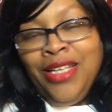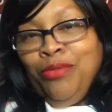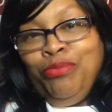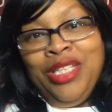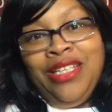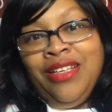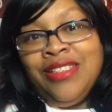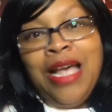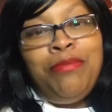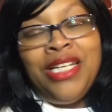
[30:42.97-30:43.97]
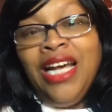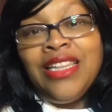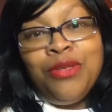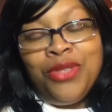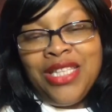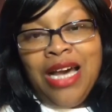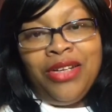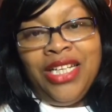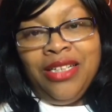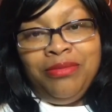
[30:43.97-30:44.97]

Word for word: because I'm nothing without him.